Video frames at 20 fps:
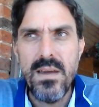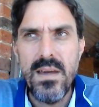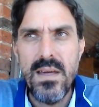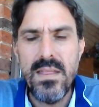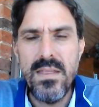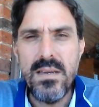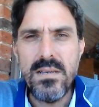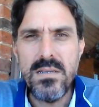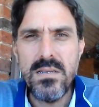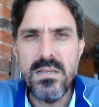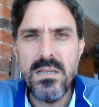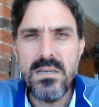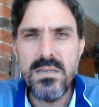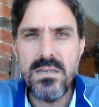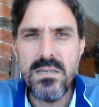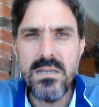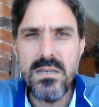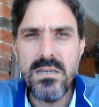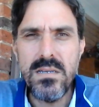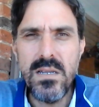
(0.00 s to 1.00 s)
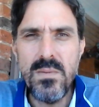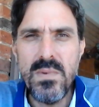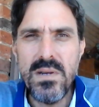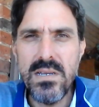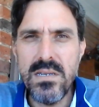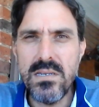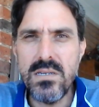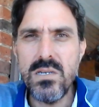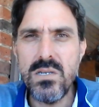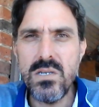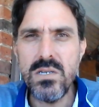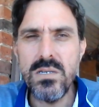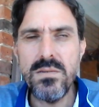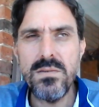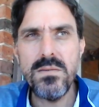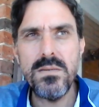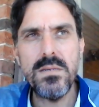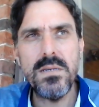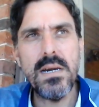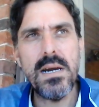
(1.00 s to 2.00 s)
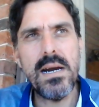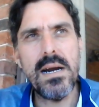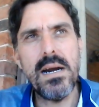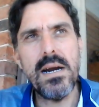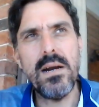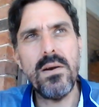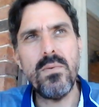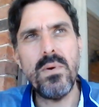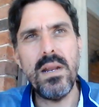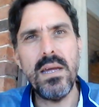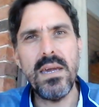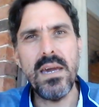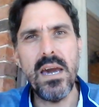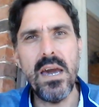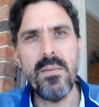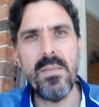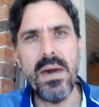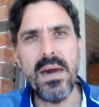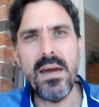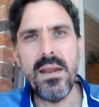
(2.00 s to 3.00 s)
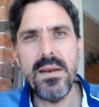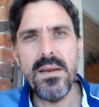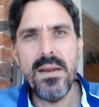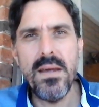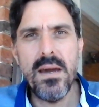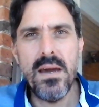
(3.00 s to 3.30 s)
This limited edition, when it came out,